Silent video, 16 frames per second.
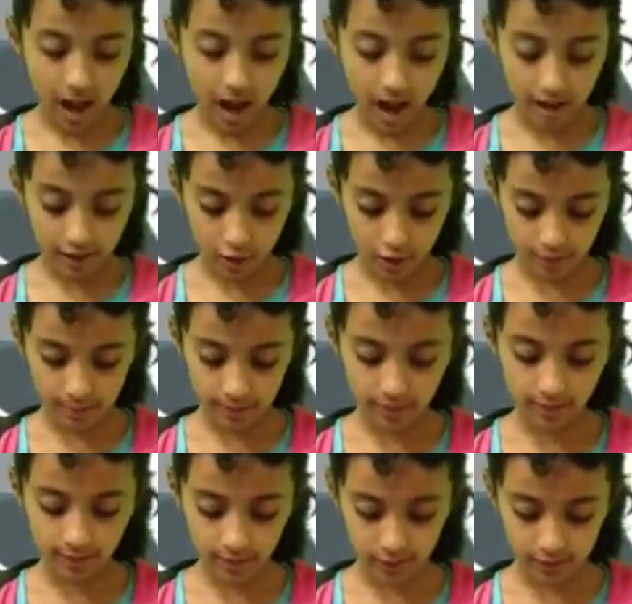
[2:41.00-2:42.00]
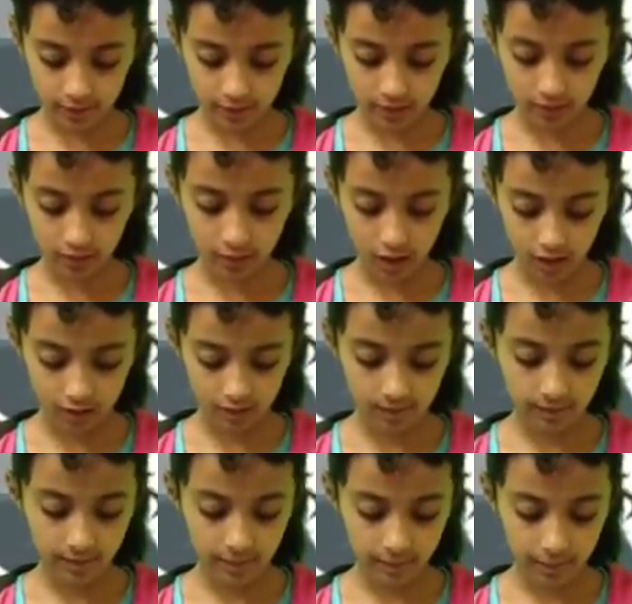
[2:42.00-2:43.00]
I hope you learned lots
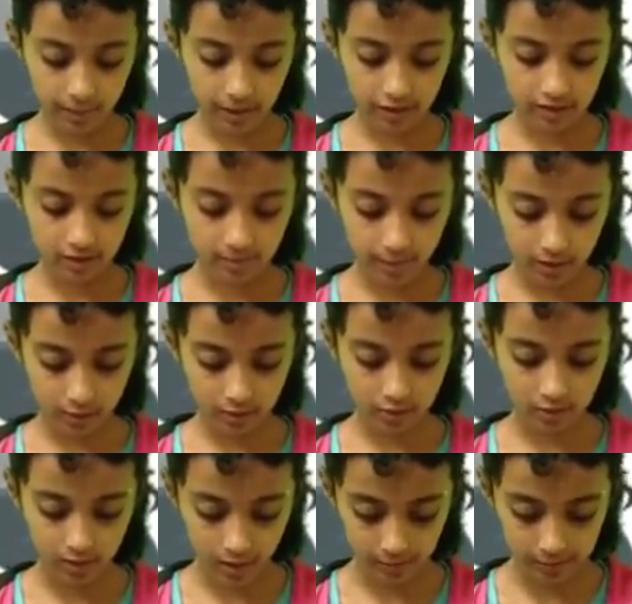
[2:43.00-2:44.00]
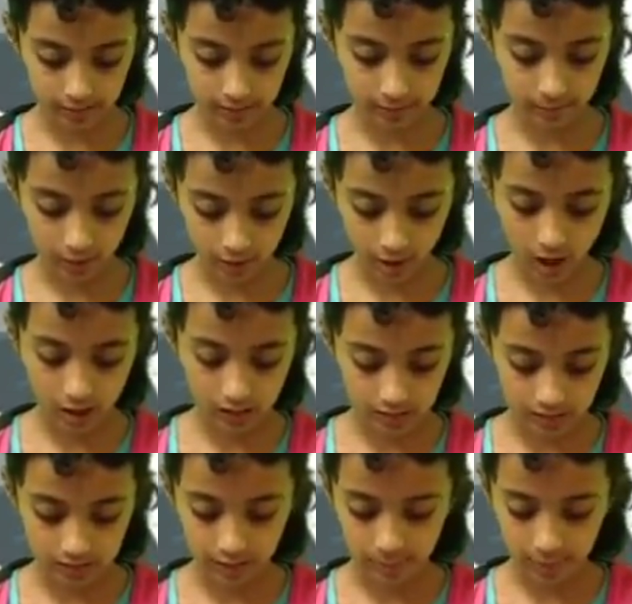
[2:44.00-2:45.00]
of information about tsunamis and what
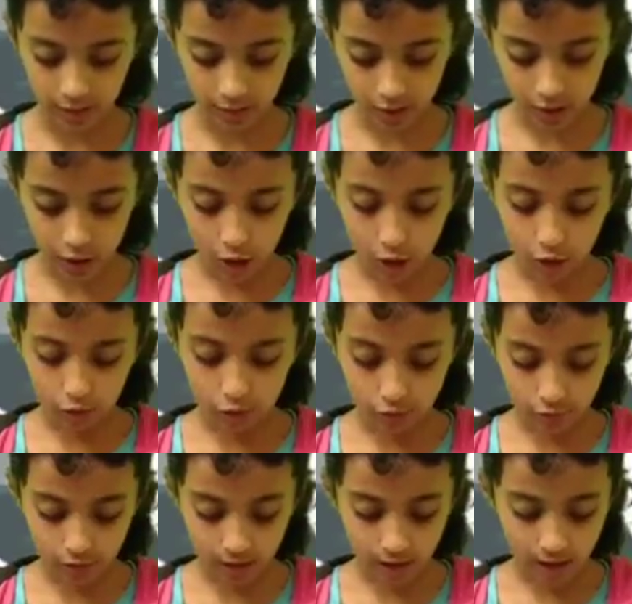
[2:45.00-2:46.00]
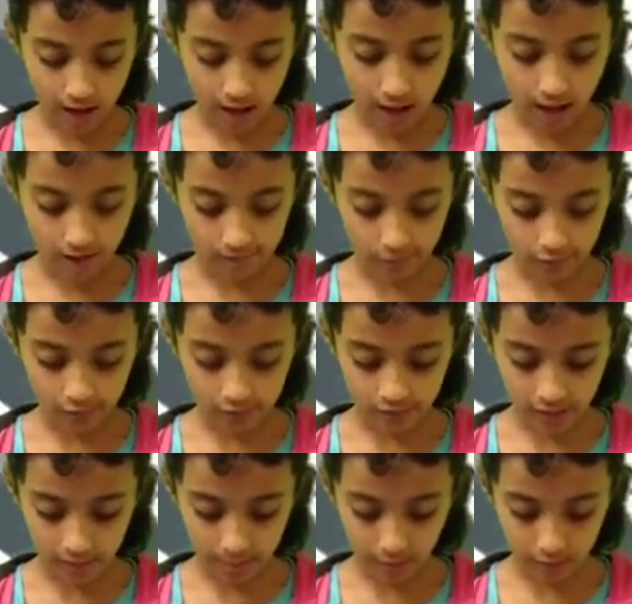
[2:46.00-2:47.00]
causes them. You have learned
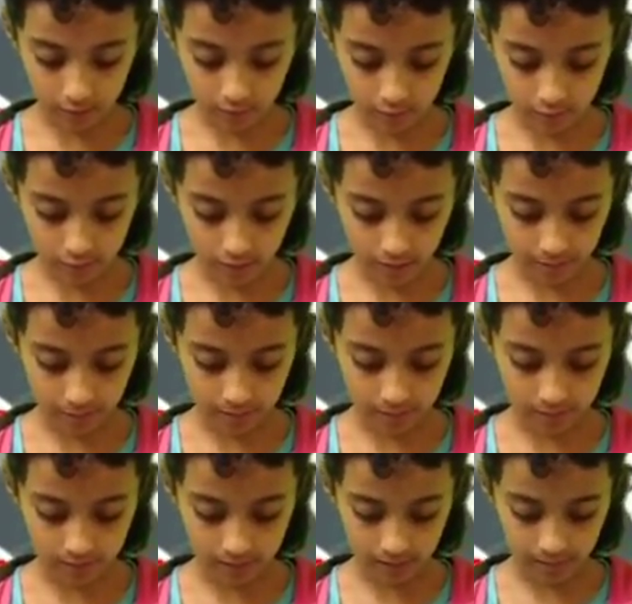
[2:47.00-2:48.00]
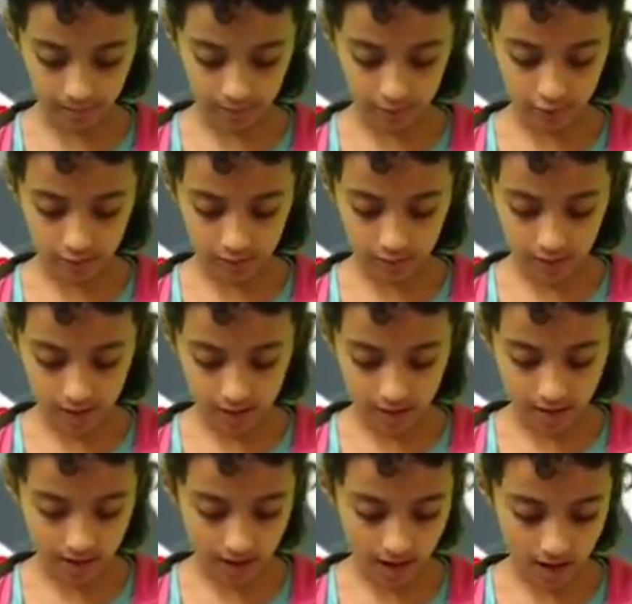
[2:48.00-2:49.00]
about tsunami damage
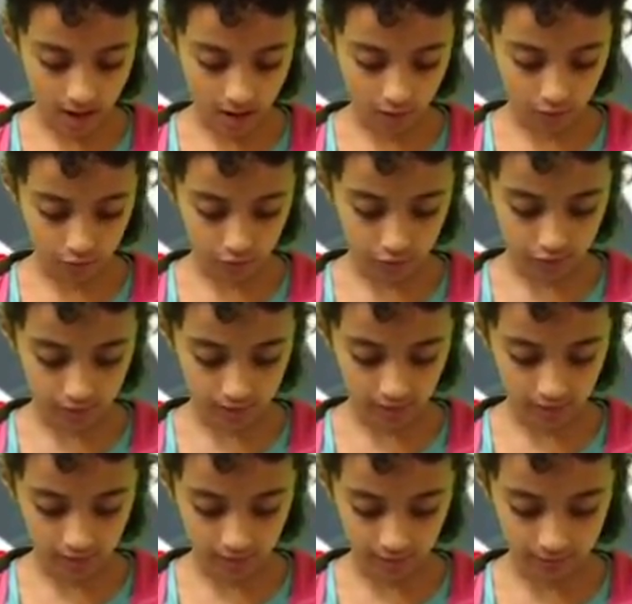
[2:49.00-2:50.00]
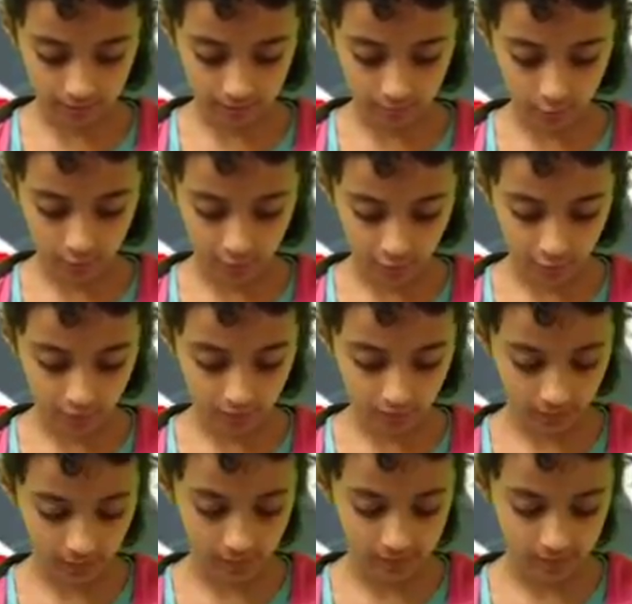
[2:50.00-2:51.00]
and how to stay safe. For more
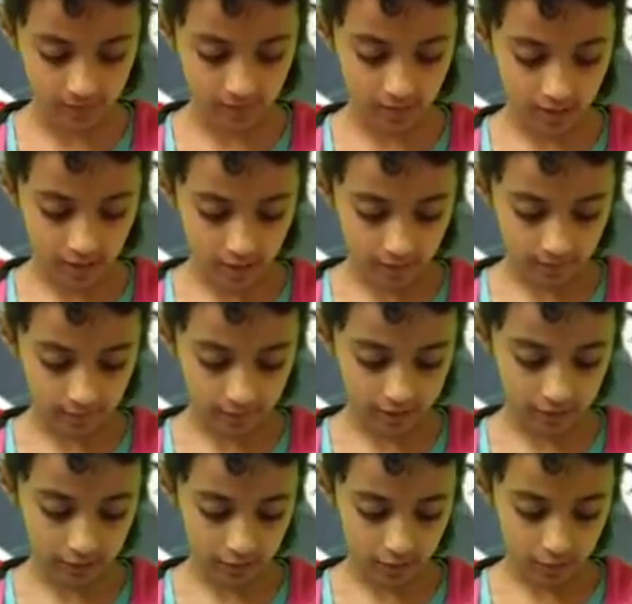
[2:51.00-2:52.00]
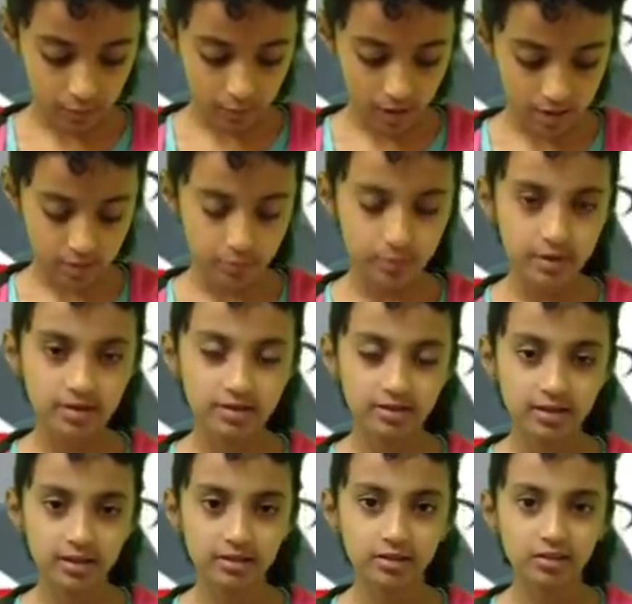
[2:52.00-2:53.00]
information, visit
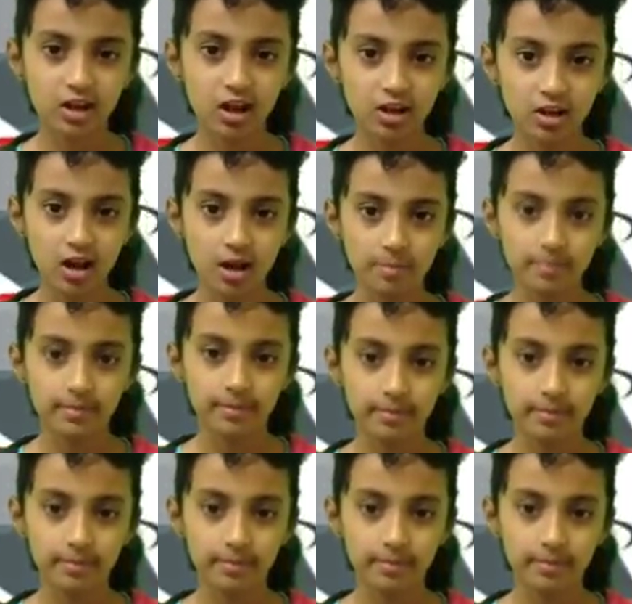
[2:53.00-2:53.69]
weatherwizkids.com.